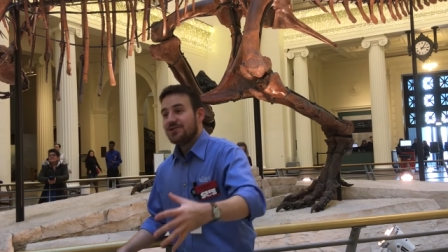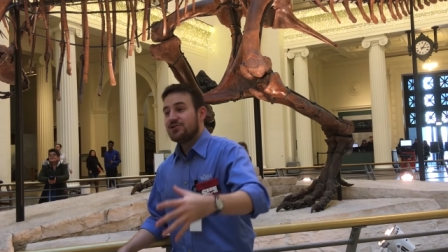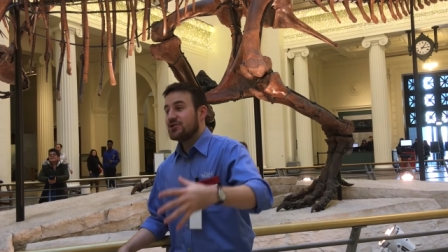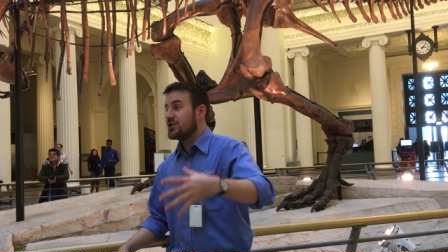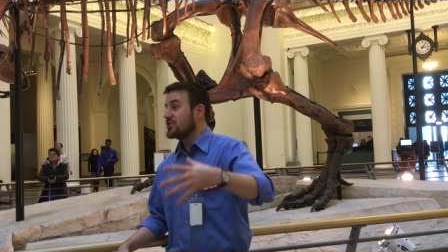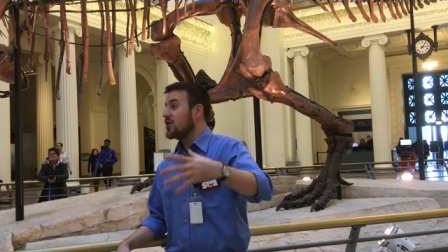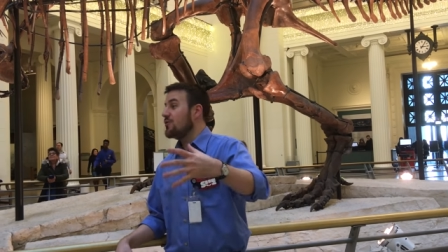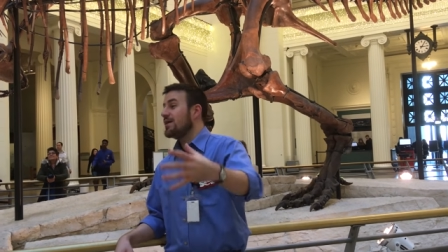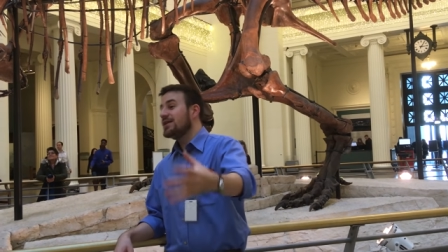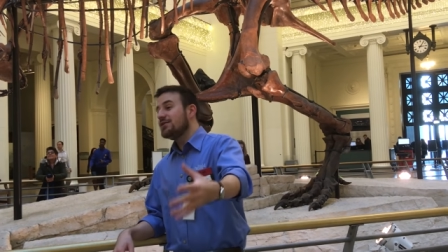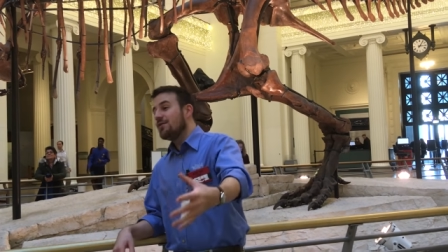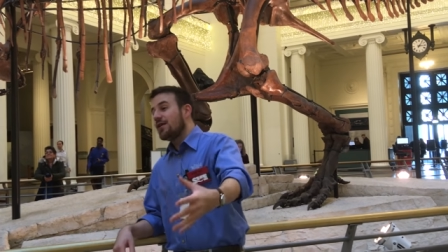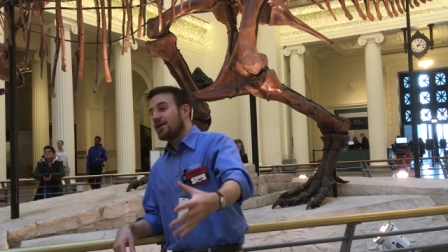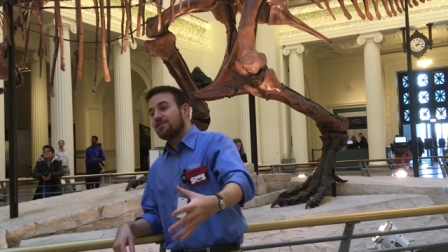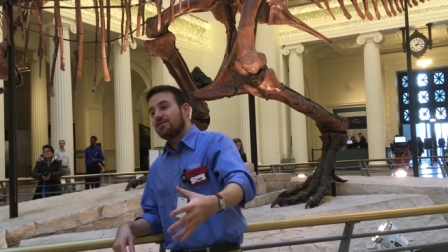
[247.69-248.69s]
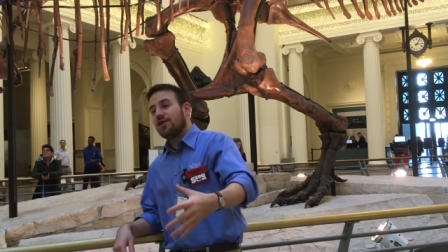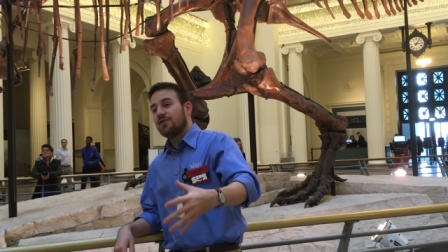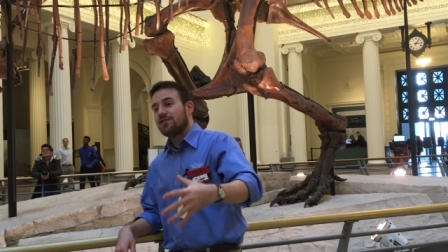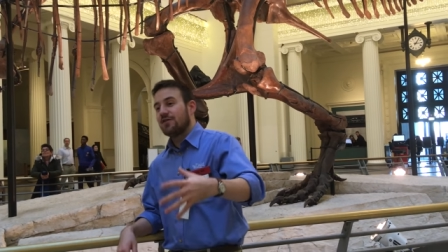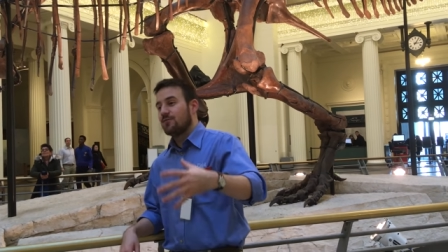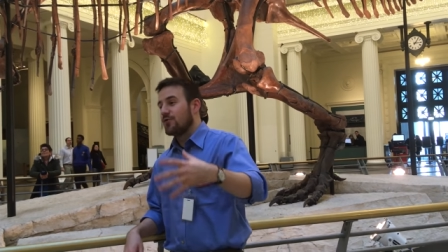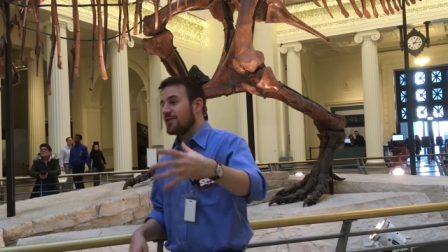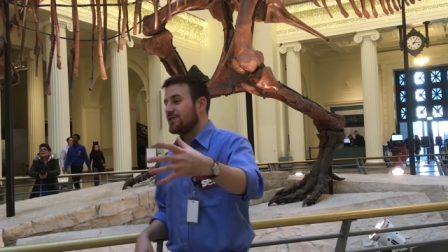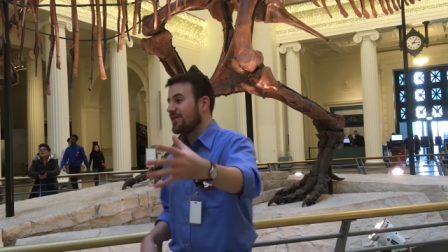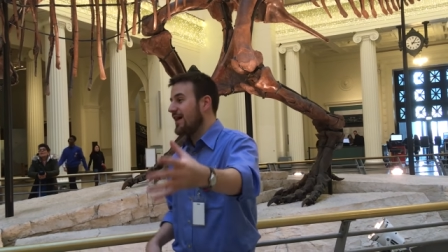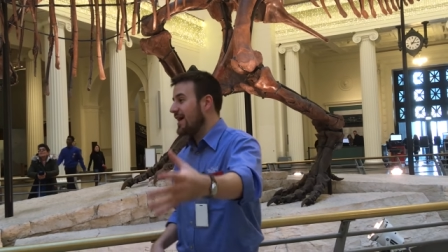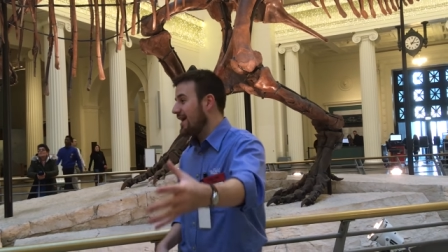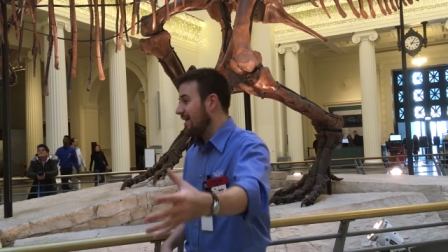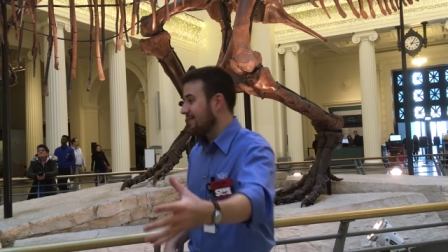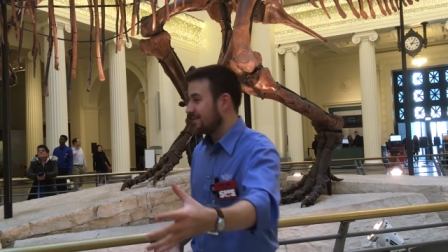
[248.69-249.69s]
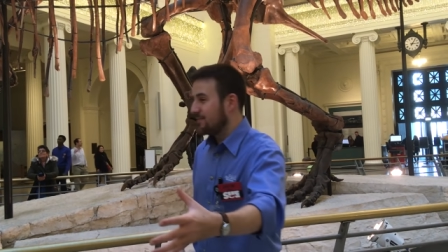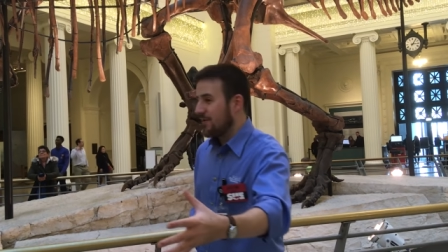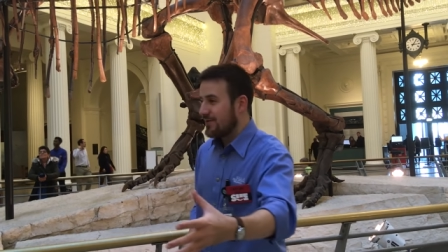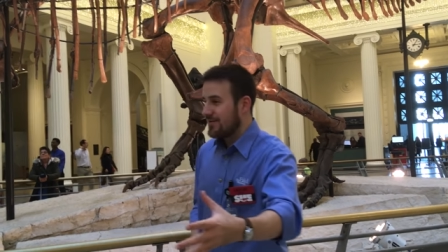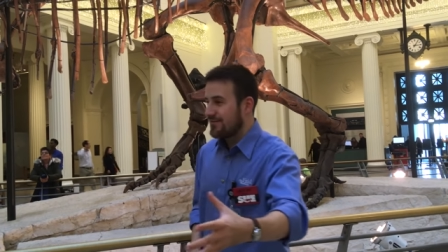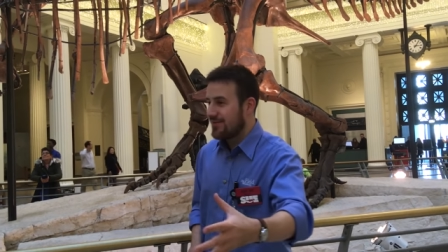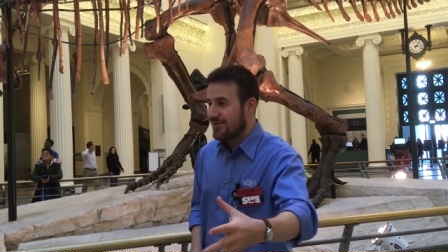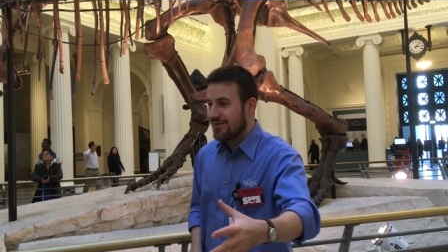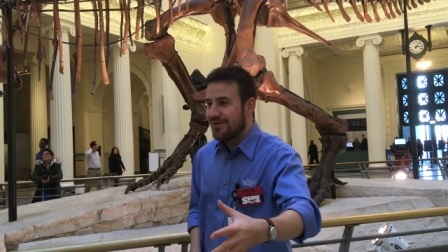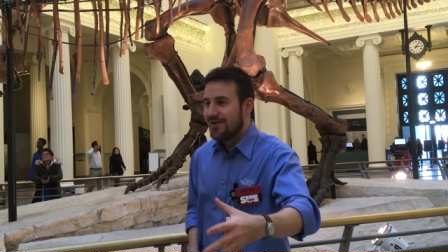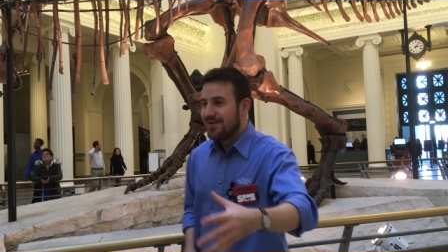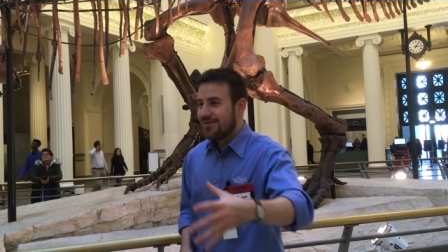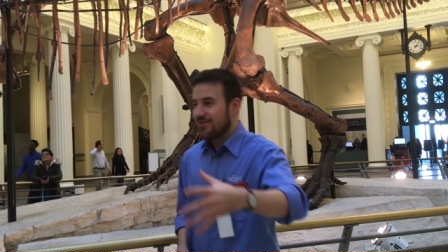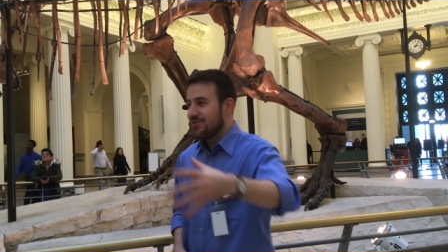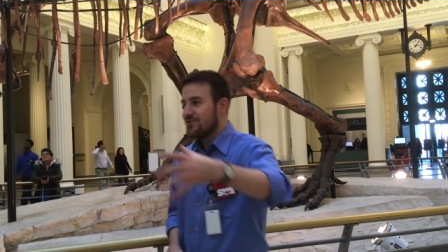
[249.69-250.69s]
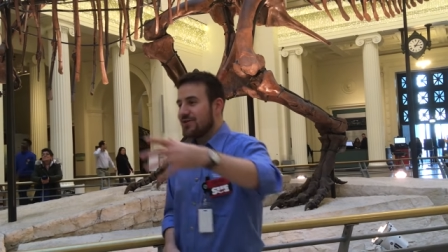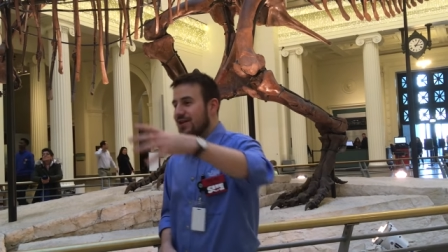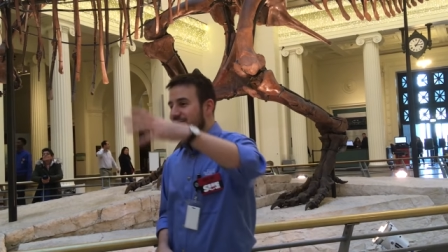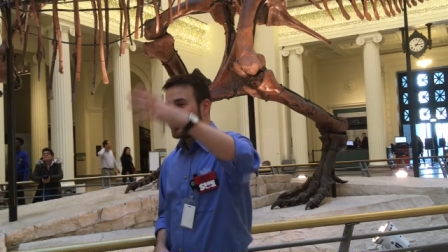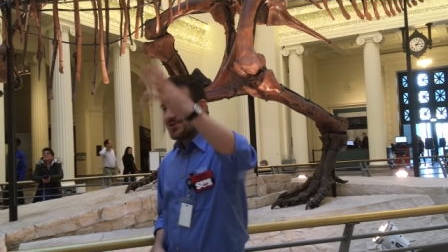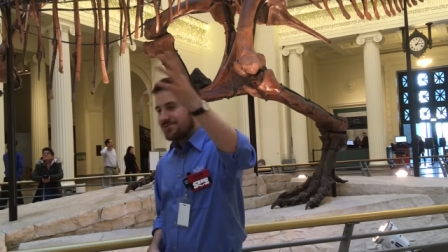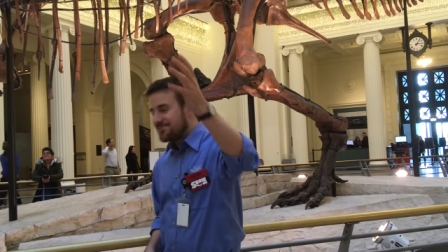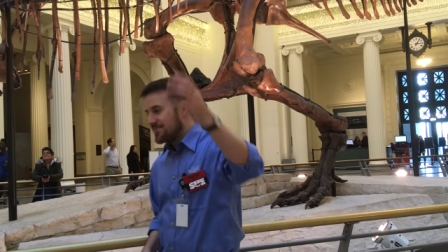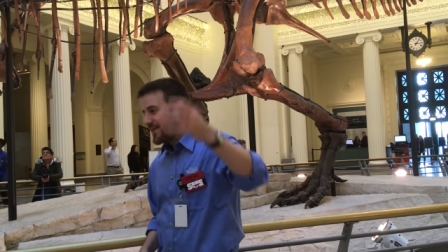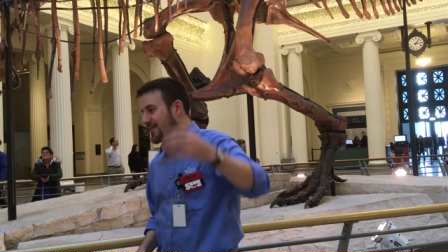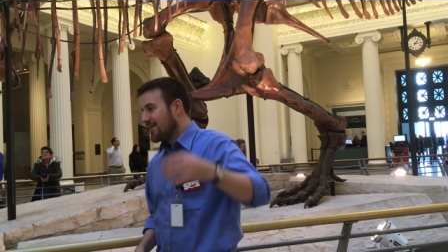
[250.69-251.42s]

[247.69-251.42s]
She could go anywhere. She could go with some rich guy as a part of their new kitchen,